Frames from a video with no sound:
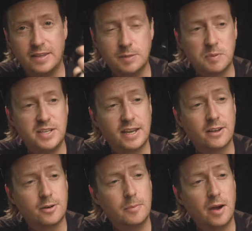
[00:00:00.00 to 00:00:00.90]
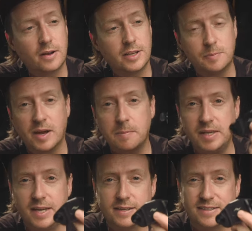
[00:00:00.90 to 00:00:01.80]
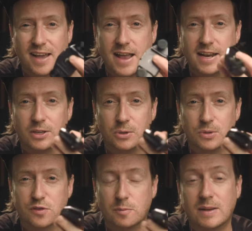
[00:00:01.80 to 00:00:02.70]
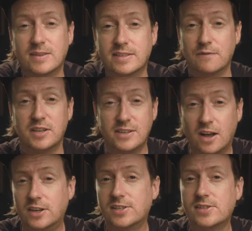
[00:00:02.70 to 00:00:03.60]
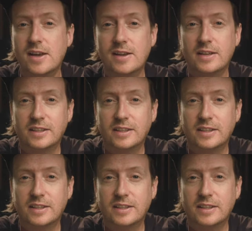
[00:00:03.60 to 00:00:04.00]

This particular model is by Peak Design and it goes for about $70.